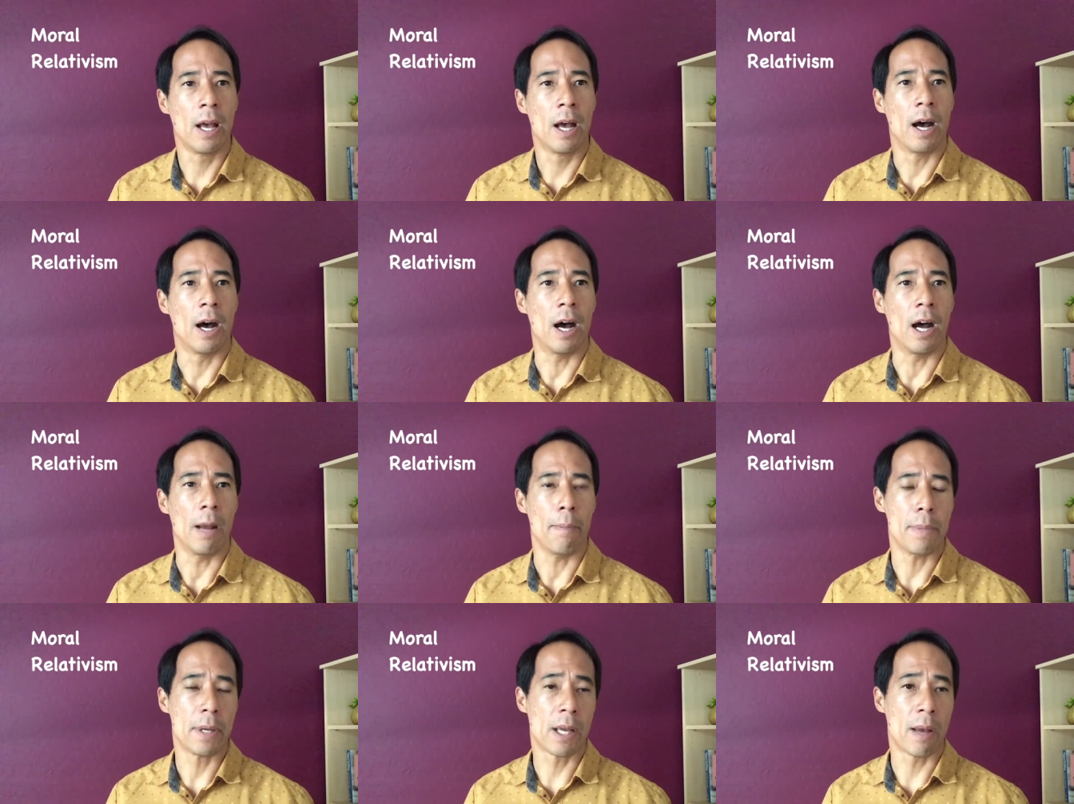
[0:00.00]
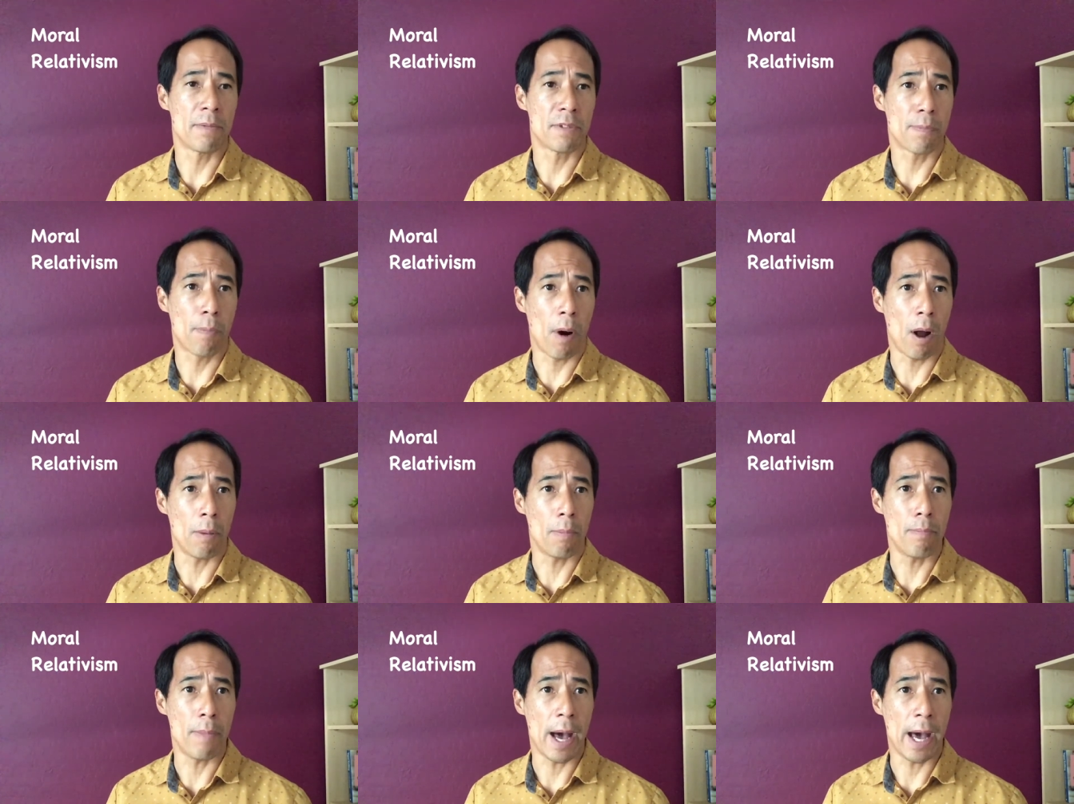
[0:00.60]
it becomes
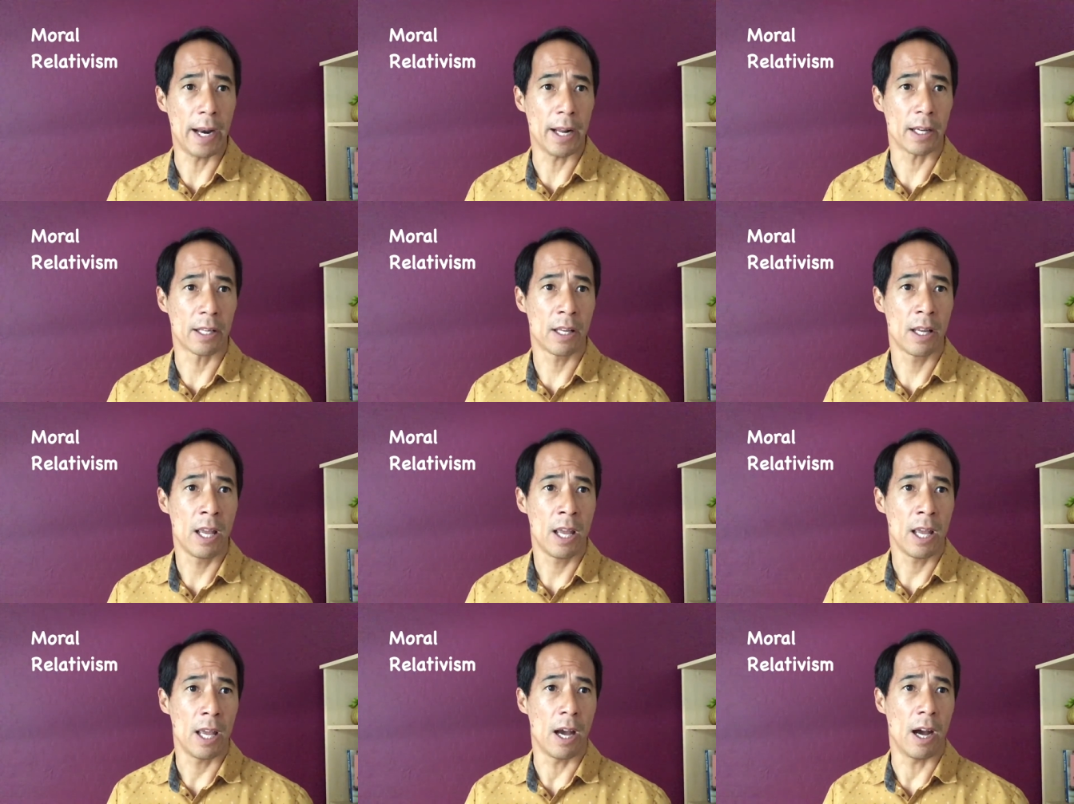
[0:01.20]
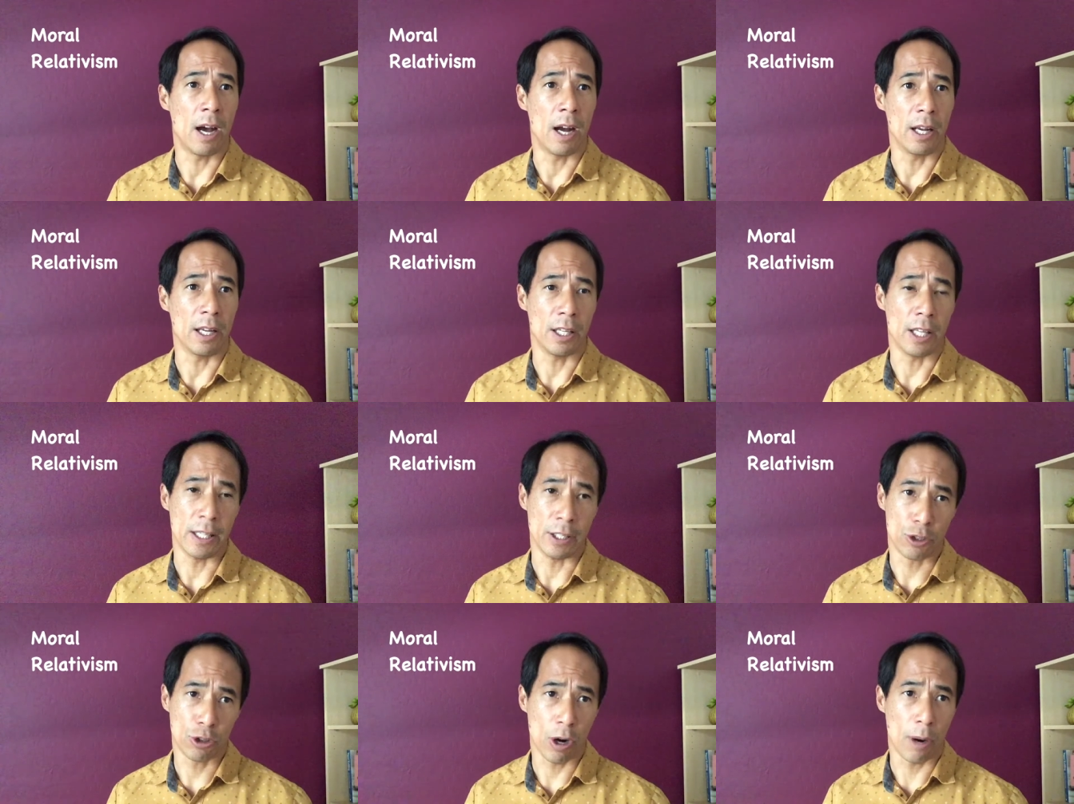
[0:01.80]
problematic
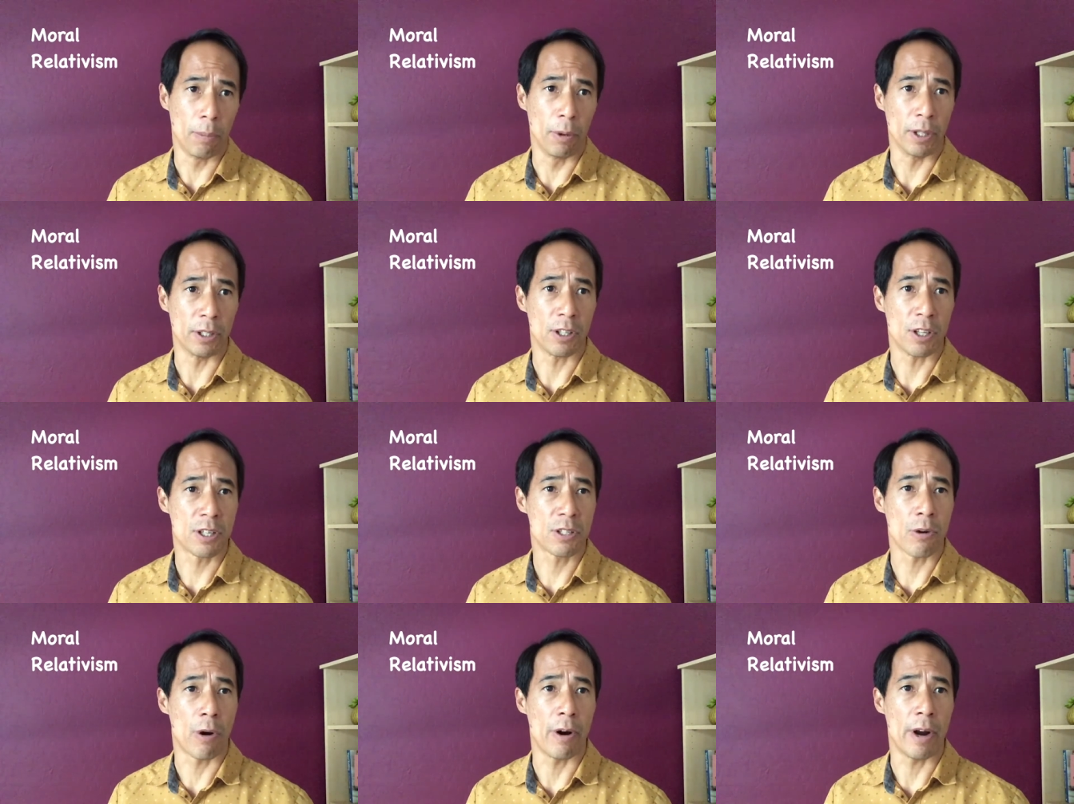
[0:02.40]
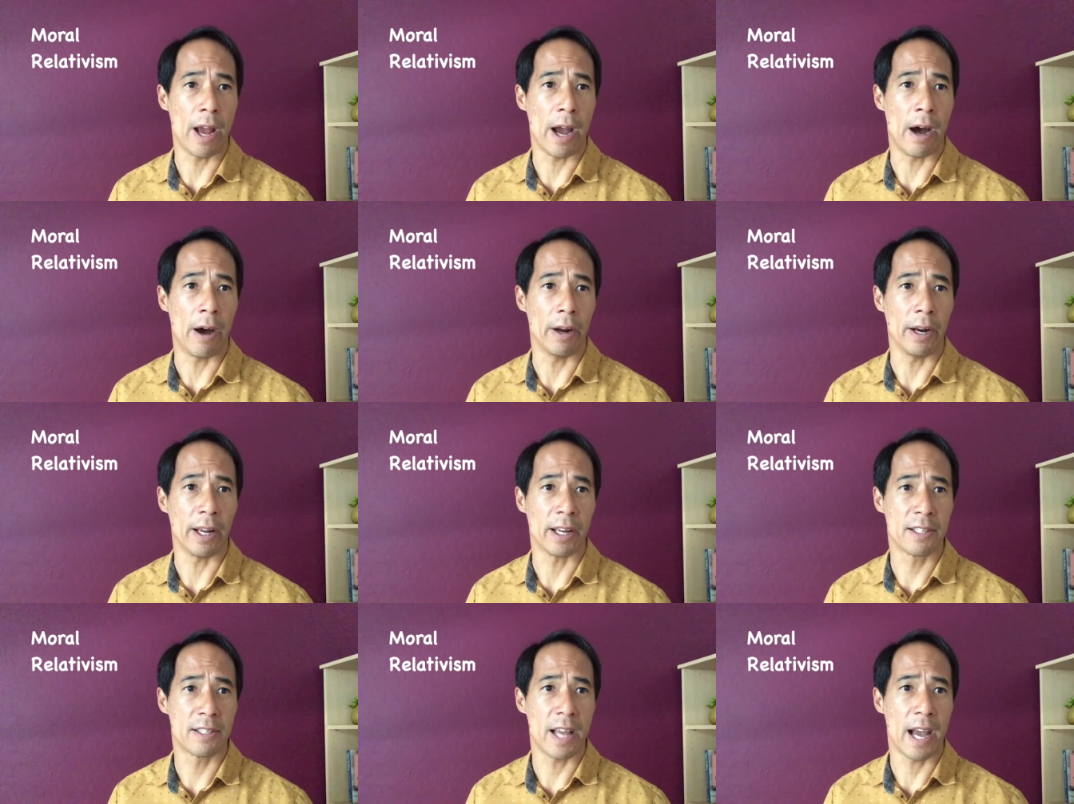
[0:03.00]
and troubling to sort out
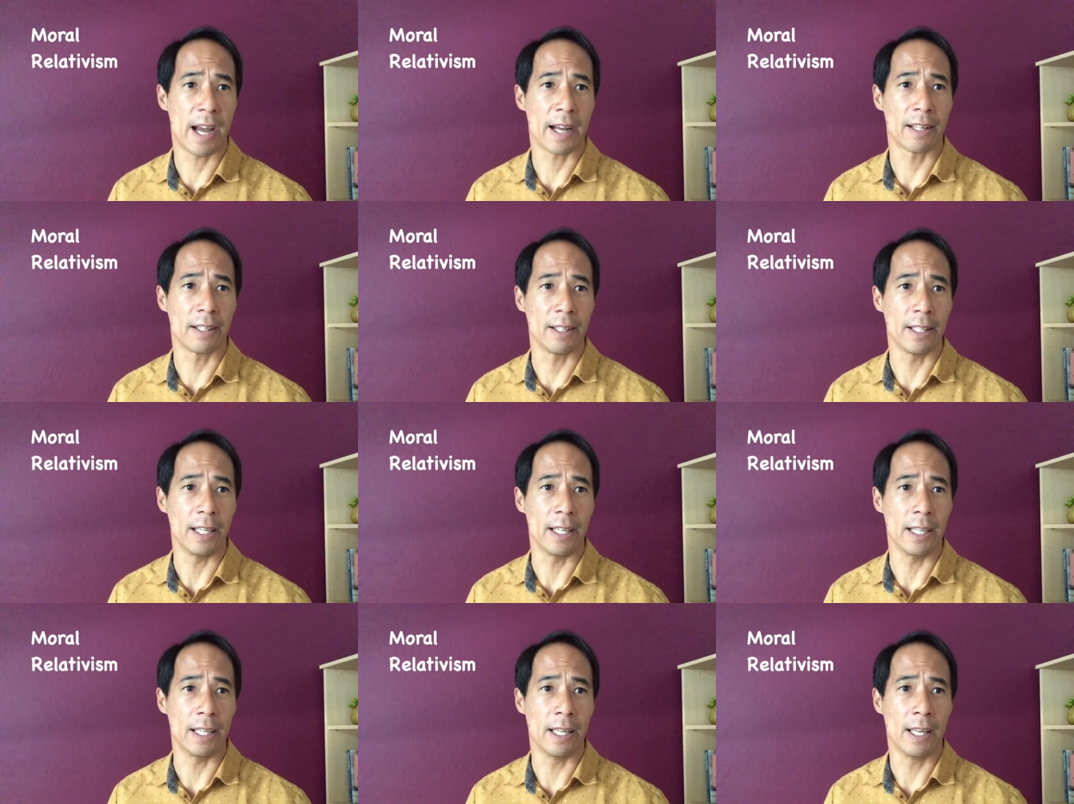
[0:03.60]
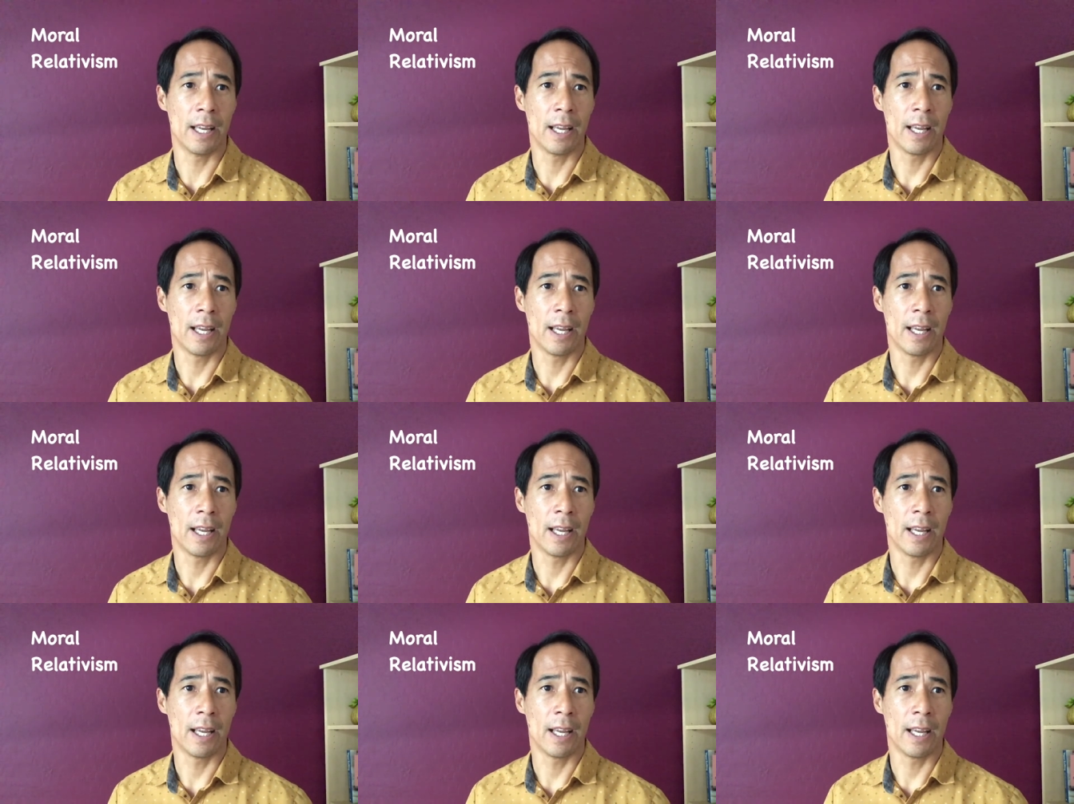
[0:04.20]
exactly